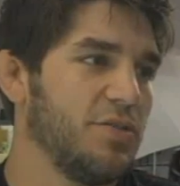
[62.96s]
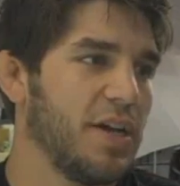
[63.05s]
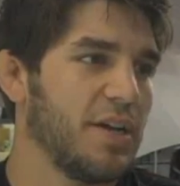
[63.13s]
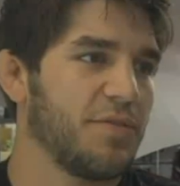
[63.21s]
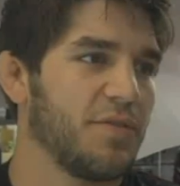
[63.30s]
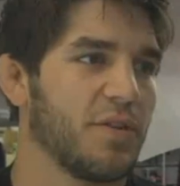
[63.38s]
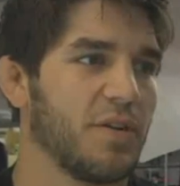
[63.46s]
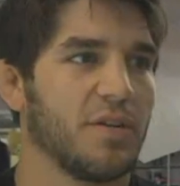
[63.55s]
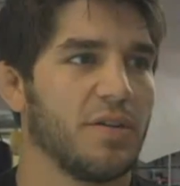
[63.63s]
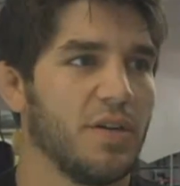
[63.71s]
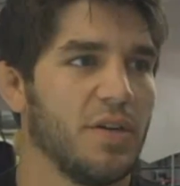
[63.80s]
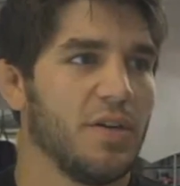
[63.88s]
do
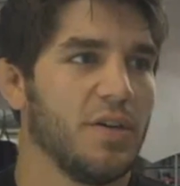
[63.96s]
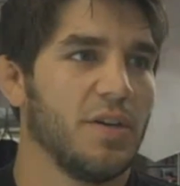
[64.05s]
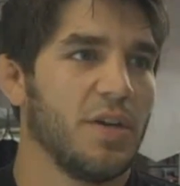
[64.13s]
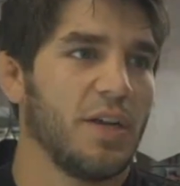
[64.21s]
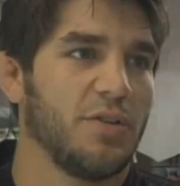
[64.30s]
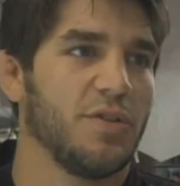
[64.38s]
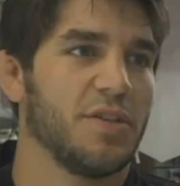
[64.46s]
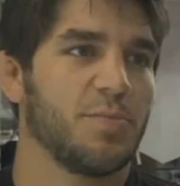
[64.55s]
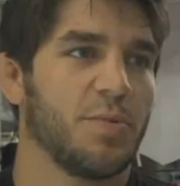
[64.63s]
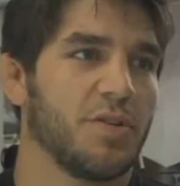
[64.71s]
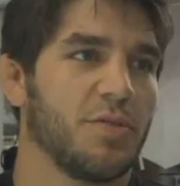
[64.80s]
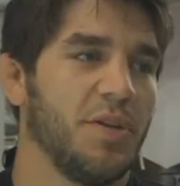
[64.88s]
this
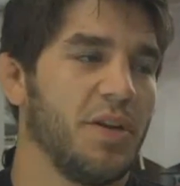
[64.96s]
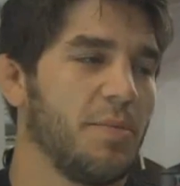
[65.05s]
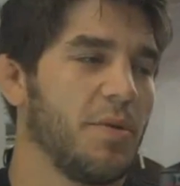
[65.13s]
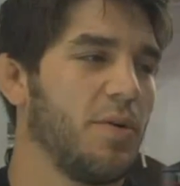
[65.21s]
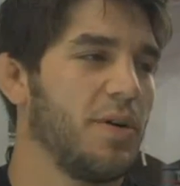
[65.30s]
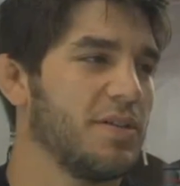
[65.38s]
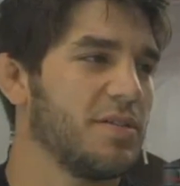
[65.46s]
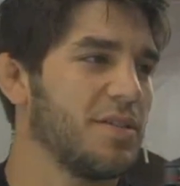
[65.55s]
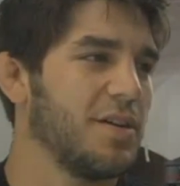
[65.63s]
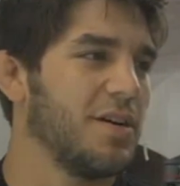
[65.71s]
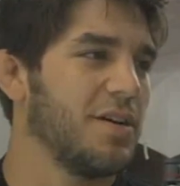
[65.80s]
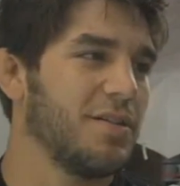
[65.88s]
sport to be #1,
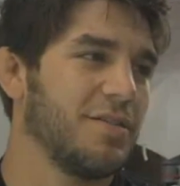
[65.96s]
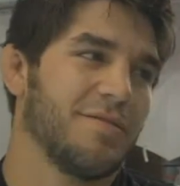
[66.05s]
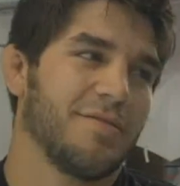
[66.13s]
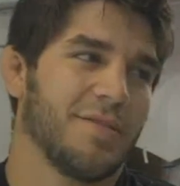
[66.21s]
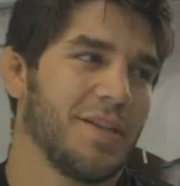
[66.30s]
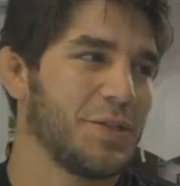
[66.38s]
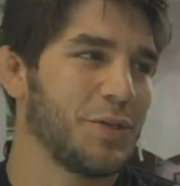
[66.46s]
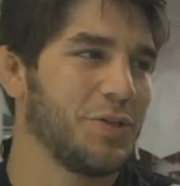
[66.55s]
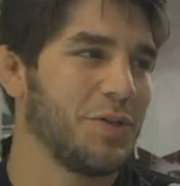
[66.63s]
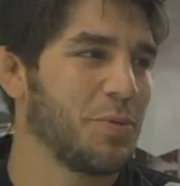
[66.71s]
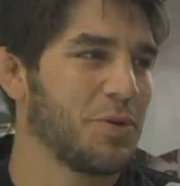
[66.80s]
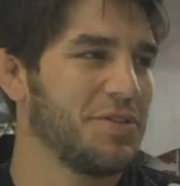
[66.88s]
so that's a
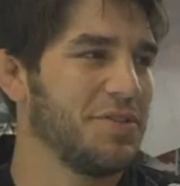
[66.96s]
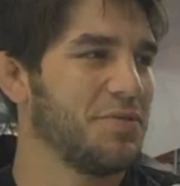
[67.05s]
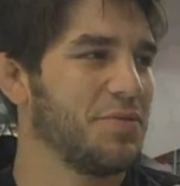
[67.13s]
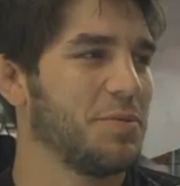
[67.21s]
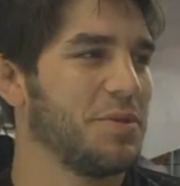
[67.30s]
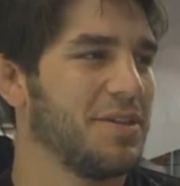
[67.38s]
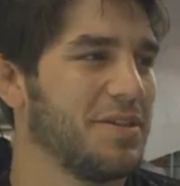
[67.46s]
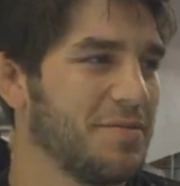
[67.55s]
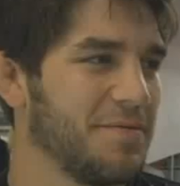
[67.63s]
good opportunity for me.